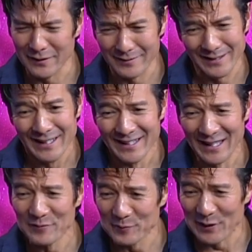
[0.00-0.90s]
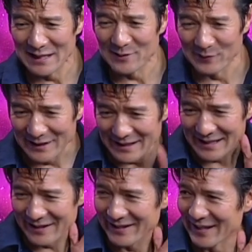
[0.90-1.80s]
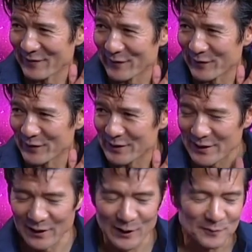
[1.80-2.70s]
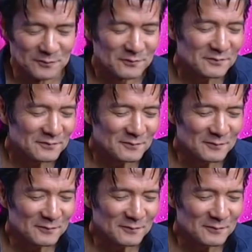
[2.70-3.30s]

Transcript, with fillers: And, and I remember actually really hearing that for the first time. Yeah.